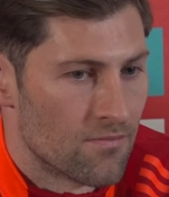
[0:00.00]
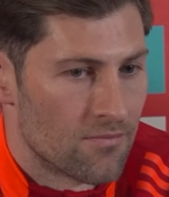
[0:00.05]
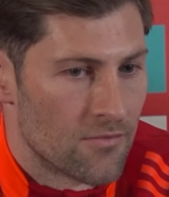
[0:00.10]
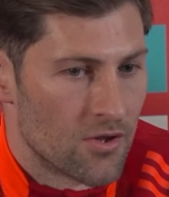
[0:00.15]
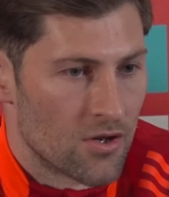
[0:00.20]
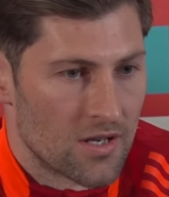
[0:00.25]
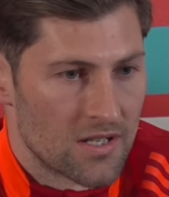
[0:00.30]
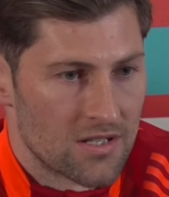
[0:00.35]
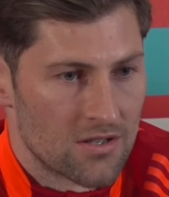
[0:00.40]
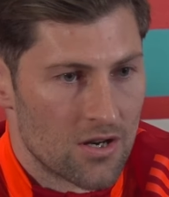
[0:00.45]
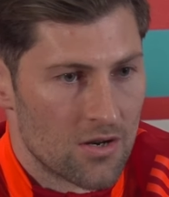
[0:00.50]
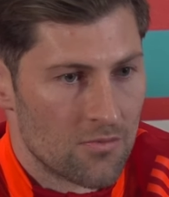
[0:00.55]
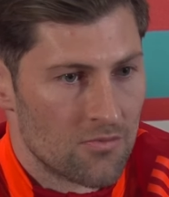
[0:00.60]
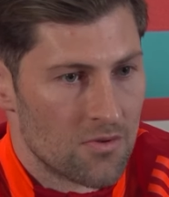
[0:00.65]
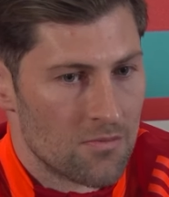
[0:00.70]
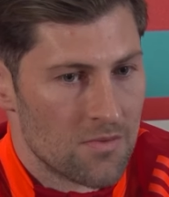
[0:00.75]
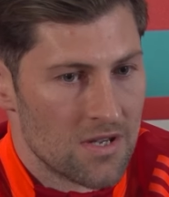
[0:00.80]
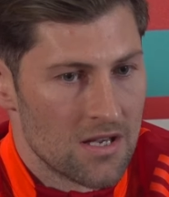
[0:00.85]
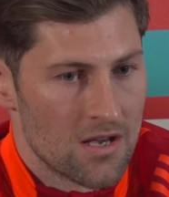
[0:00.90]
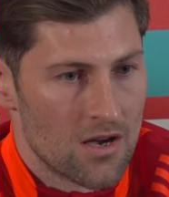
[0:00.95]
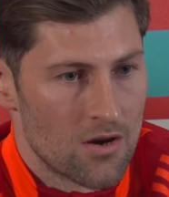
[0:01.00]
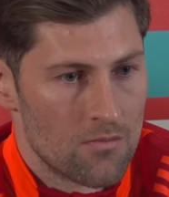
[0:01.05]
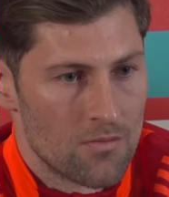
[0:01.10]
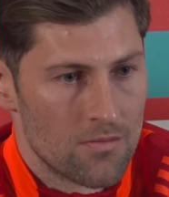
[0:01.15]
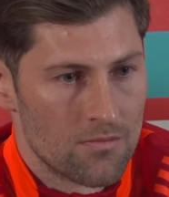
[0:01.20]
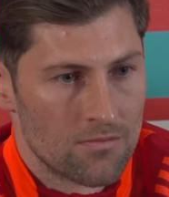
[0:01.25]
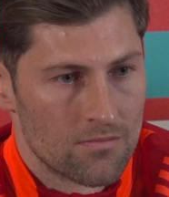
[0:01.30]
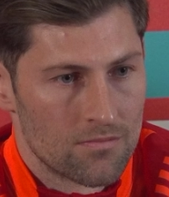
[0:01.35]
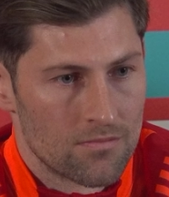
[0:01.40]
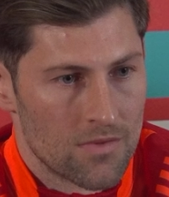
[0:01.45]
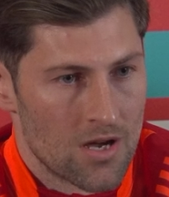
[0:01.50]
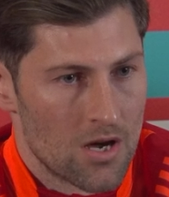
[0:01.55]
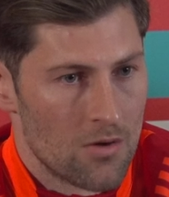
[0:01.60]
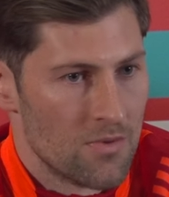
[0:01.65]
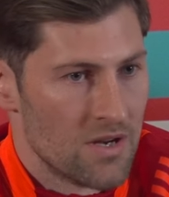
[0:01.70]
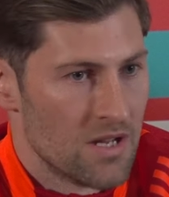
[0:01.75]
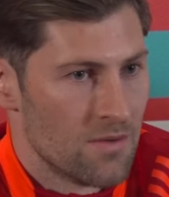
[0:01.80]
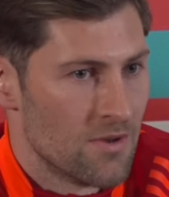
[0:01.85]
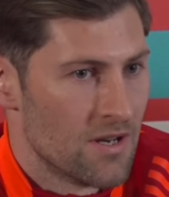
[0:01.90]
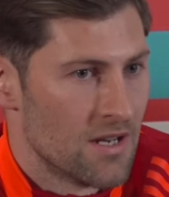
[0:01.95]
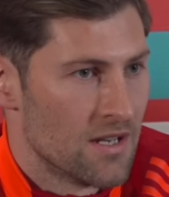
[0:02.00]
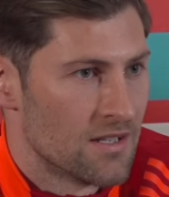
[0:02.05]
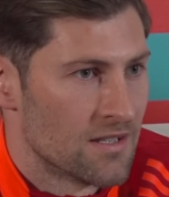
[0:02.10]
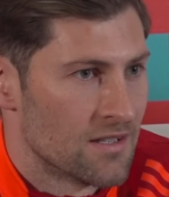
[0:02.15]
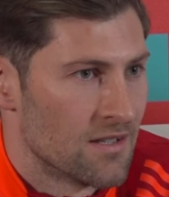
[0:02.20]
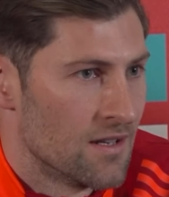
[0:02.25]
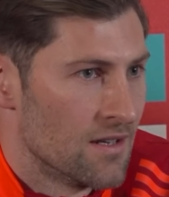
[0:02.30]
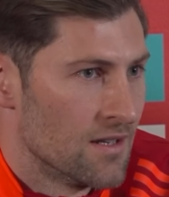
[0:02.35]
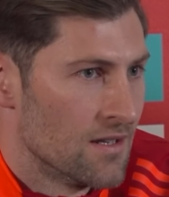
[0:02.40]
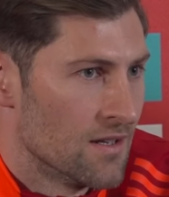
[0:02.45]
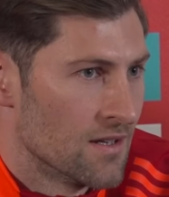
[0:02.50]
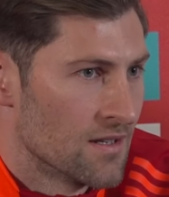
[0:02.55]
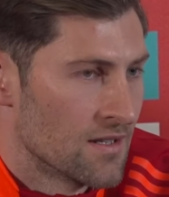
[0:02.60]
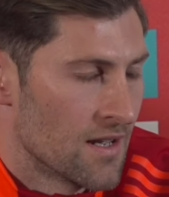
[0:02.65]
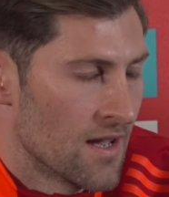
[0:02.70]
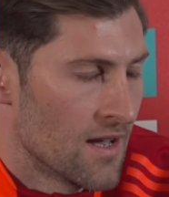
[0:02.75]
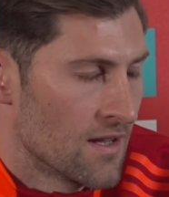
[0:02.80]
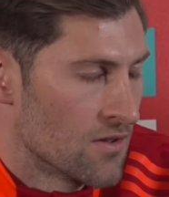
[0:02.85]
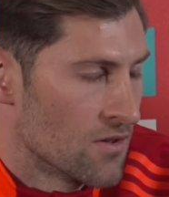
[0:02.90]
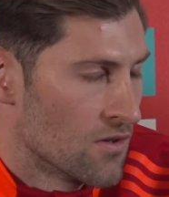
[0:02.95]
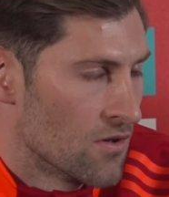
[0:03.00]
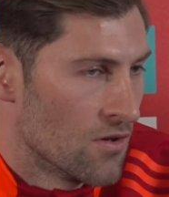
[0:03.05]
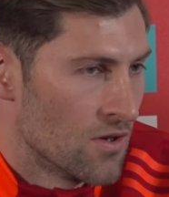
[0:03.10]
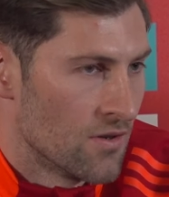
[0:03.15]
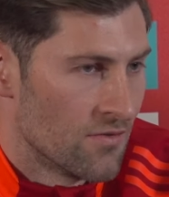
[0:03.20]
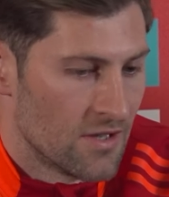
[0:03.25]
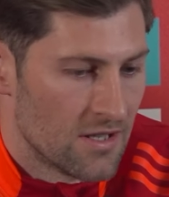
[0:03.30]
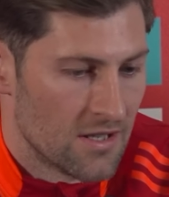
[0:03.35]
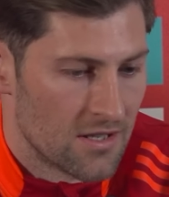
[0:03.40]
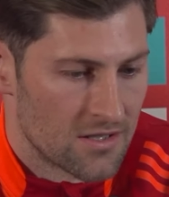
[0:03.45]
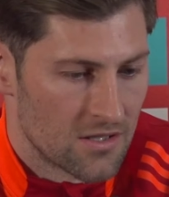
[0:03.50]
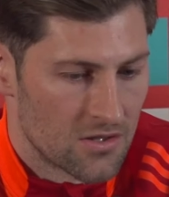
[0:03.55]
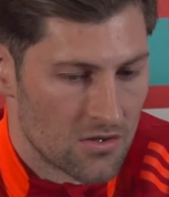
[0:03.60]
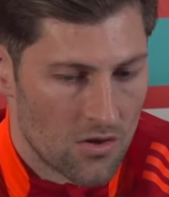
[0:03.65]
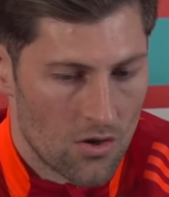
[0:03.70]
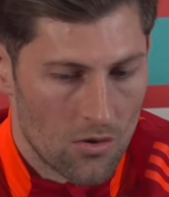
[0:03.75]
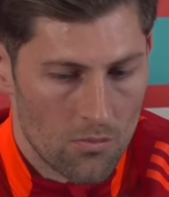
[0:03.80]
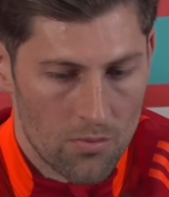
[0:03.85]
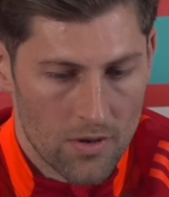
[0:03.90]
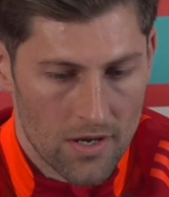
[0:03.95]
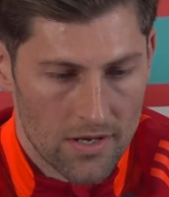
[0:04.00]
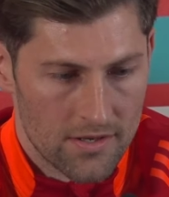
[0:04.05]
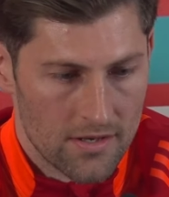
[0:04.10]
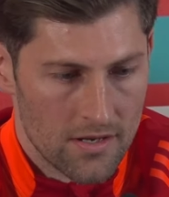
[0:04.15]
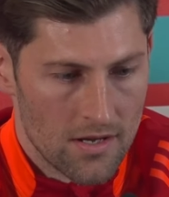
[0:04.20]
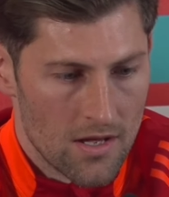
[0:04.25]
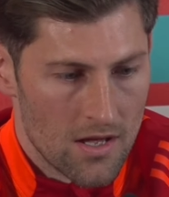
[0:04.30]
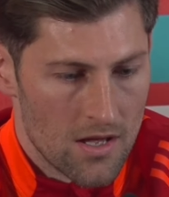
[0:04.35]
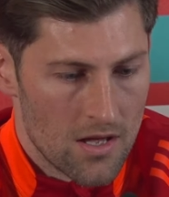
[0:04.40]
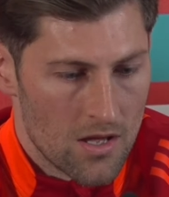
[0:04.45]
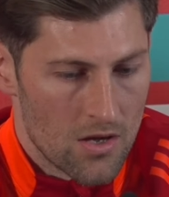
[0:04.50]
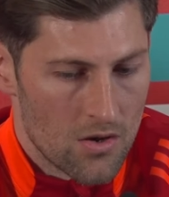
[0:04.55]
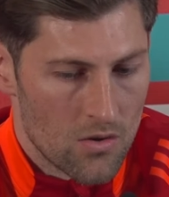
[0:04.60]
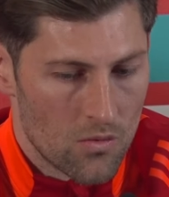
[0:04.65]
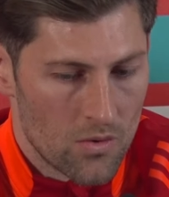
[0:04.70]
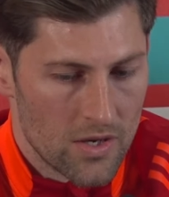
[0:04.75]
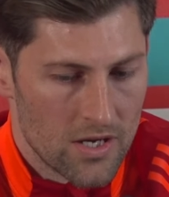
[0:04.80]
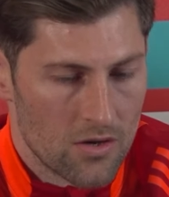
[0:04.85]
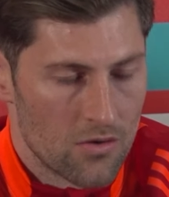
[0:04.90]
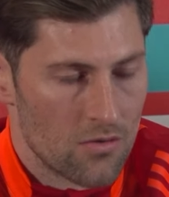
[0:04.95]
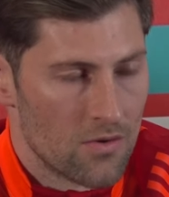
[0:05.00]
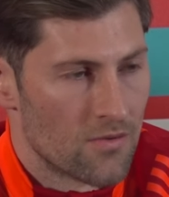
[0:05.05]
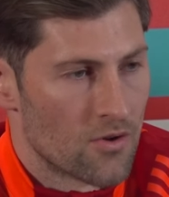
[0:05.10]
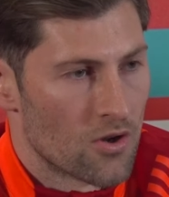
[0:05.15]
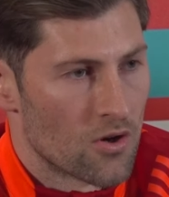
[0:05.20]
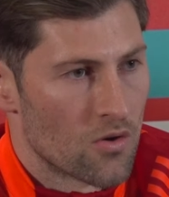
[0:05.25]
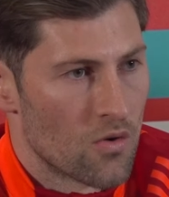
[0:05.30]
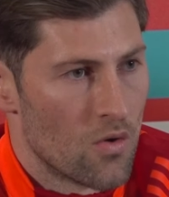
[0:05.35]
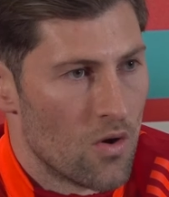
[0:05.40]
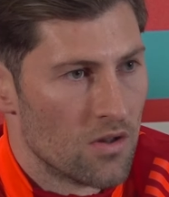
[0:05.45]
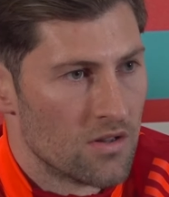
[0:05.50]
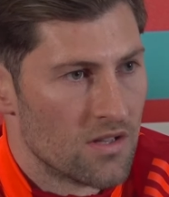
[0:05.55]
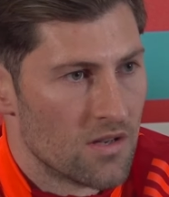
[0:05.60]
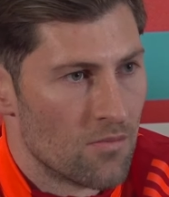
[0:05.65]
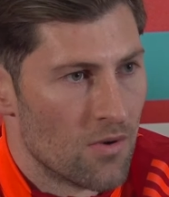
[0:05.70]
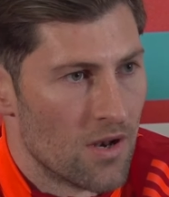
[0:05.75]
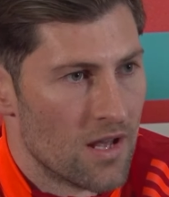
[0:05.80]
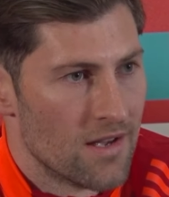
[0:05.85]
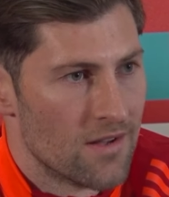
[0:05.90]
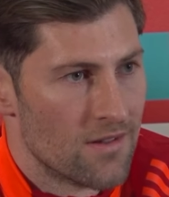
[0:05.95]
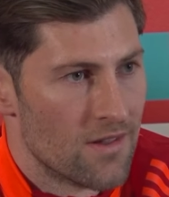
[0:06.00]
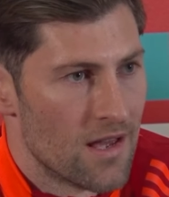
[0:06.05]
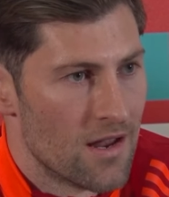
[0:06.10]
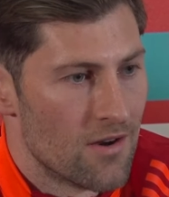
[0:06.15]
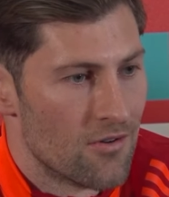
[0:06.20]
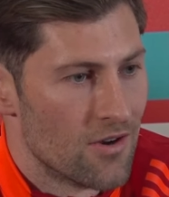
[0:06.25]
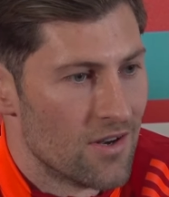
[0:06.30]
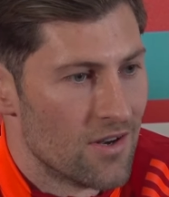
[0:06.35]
like, it's not up to me how many minutes that he does get or if he does at all. But we know we've got a quality player there.